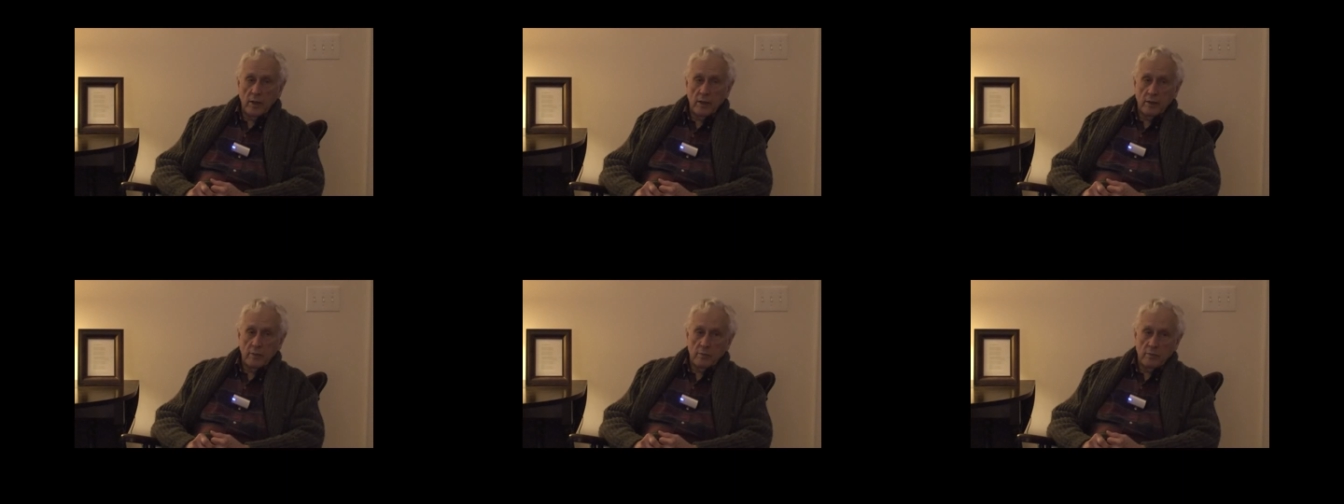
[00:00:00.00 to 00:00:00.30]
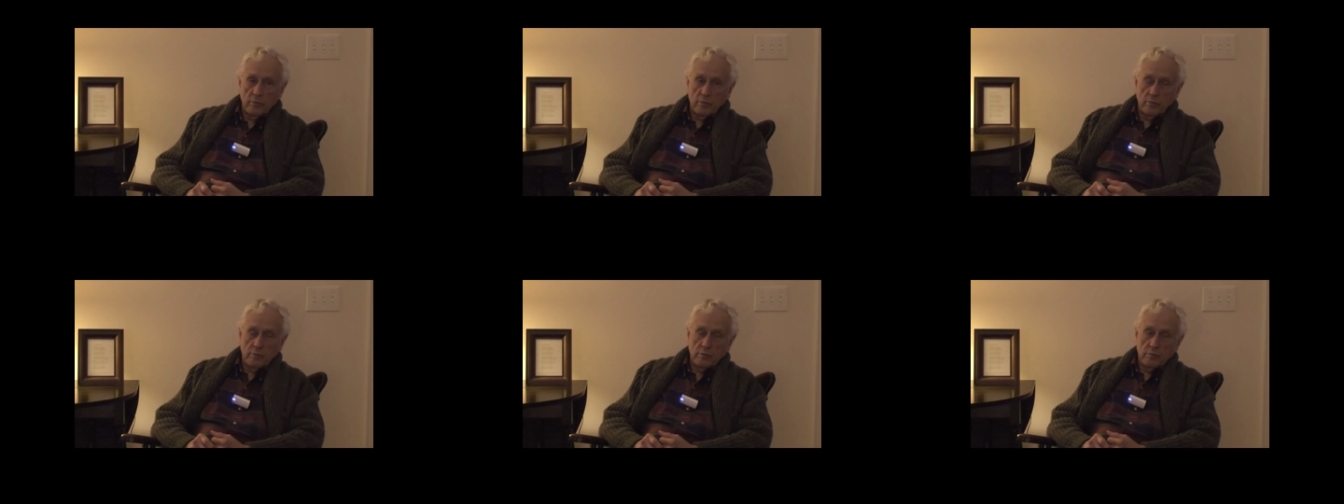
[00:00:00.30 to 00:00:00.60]
I
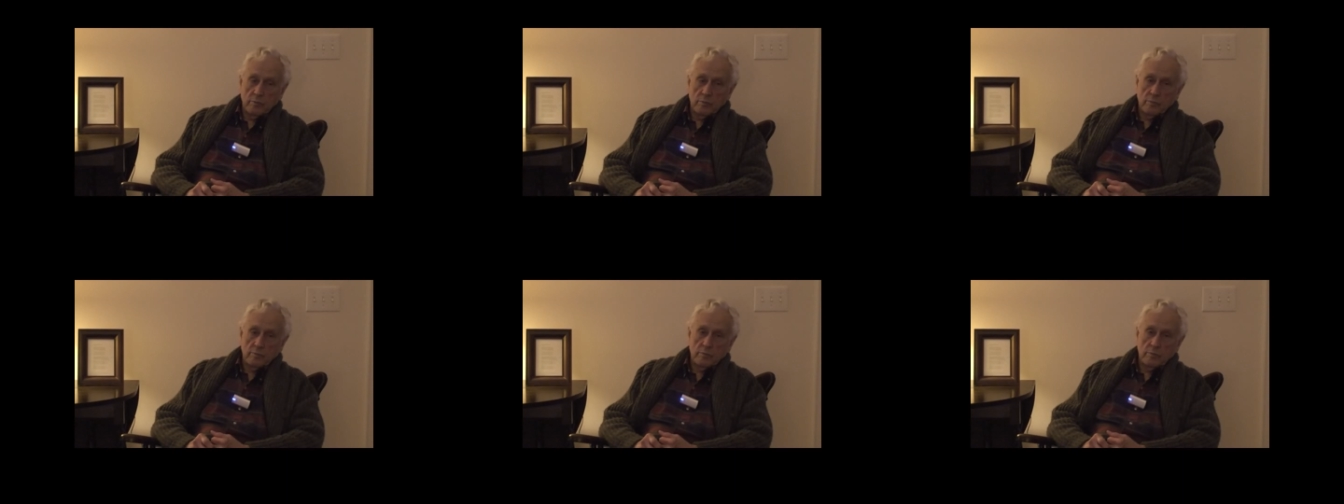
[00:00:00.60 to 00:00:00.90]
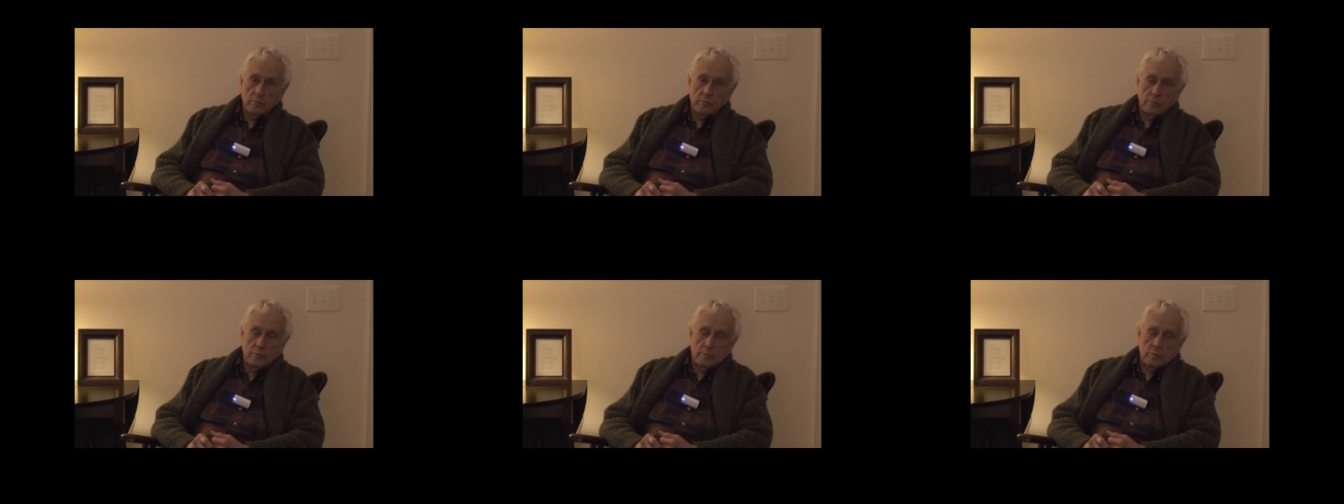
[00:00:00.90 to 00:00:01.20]

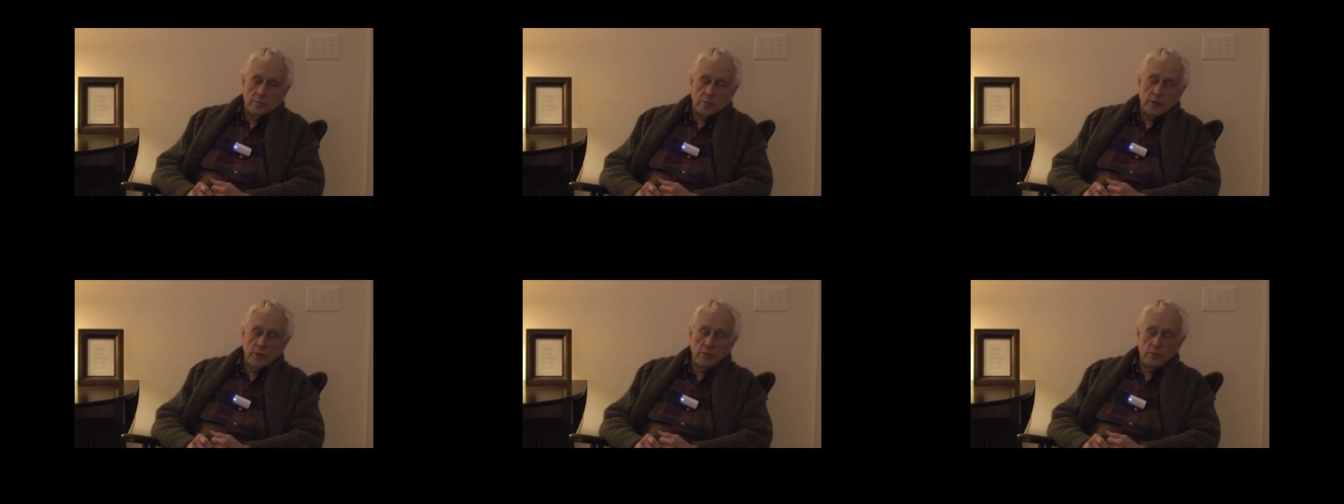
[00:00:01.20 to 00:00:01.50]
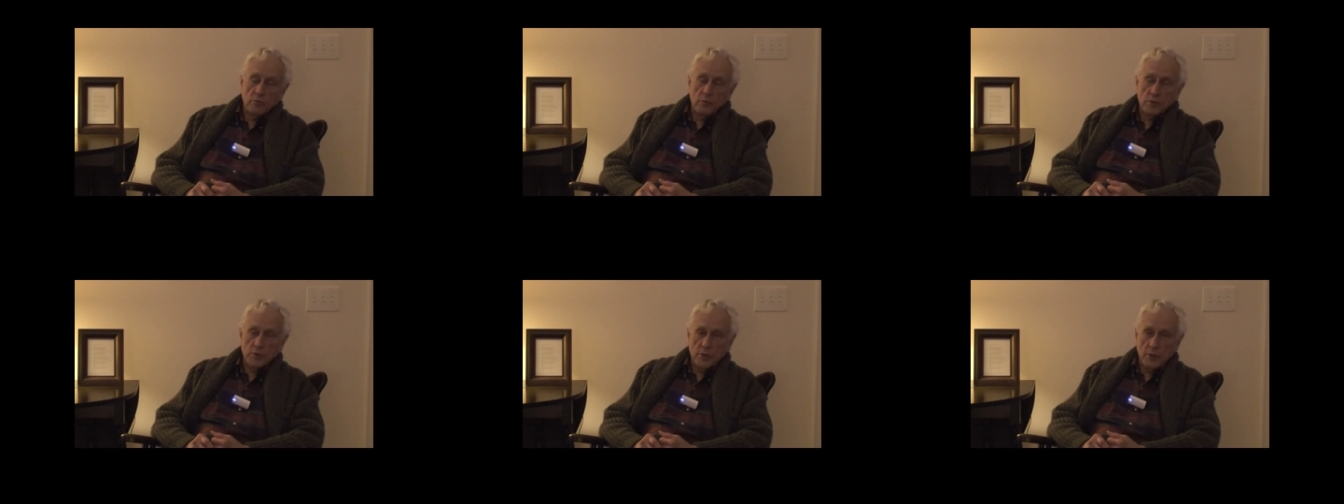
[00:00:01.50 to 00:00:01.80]

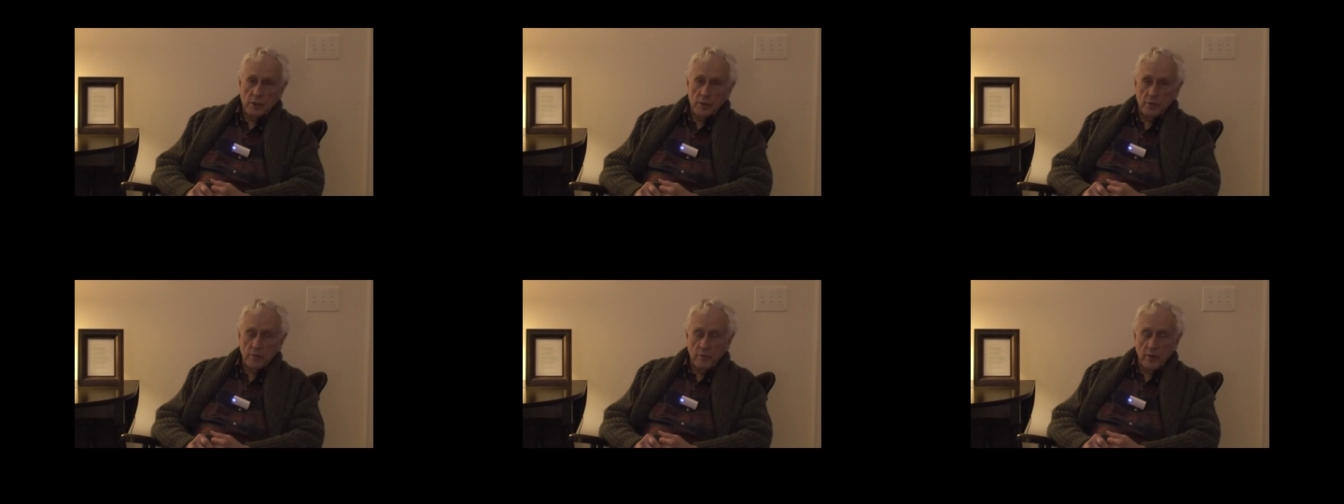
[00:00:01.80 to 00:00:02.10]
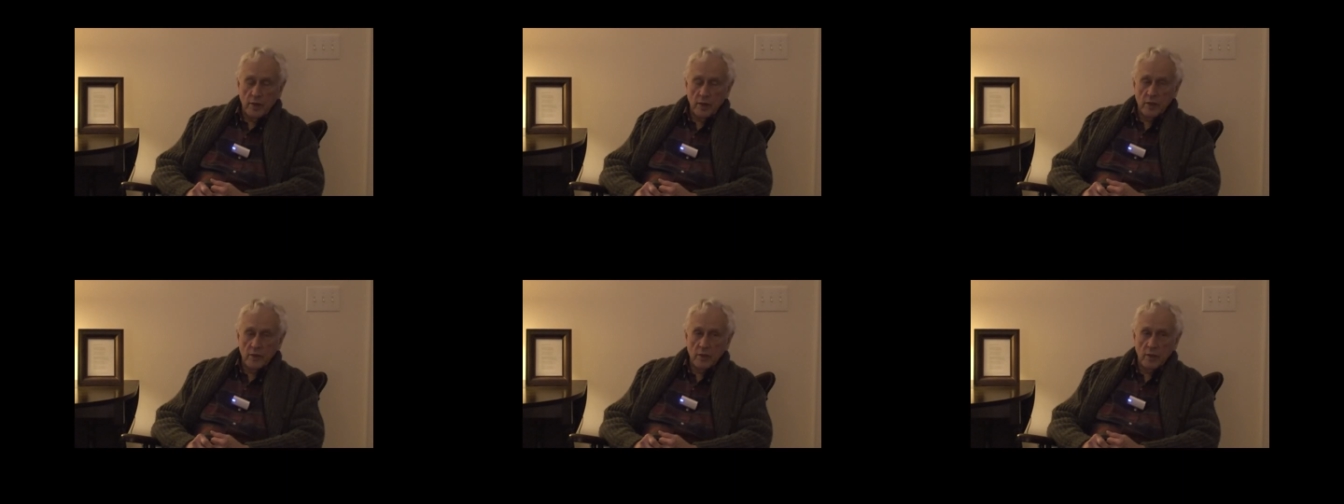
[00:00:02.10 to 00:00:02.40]
either was
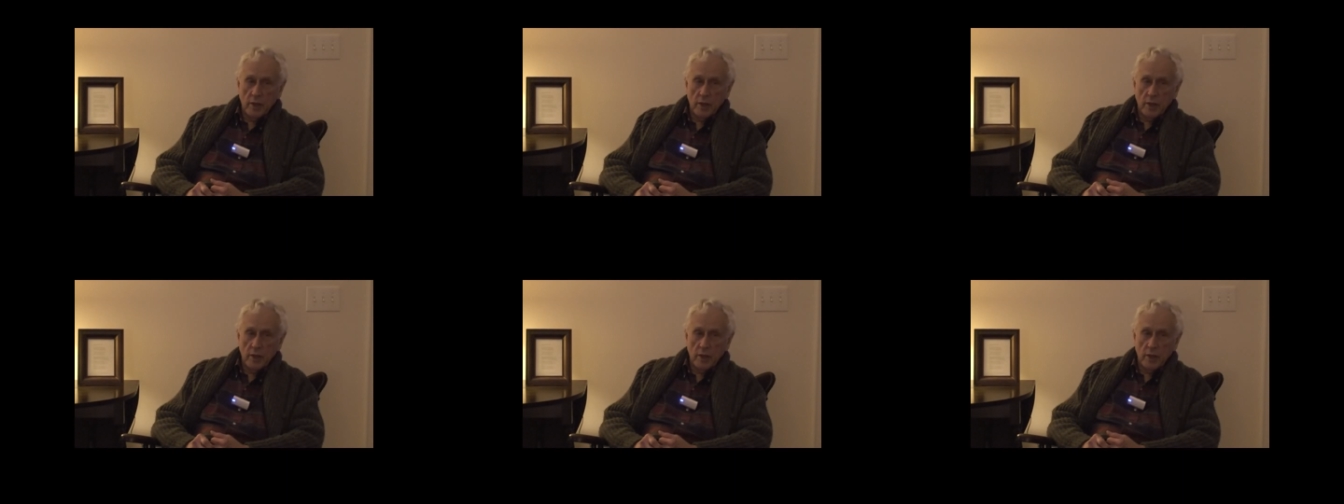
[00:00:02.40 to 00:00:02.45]
invited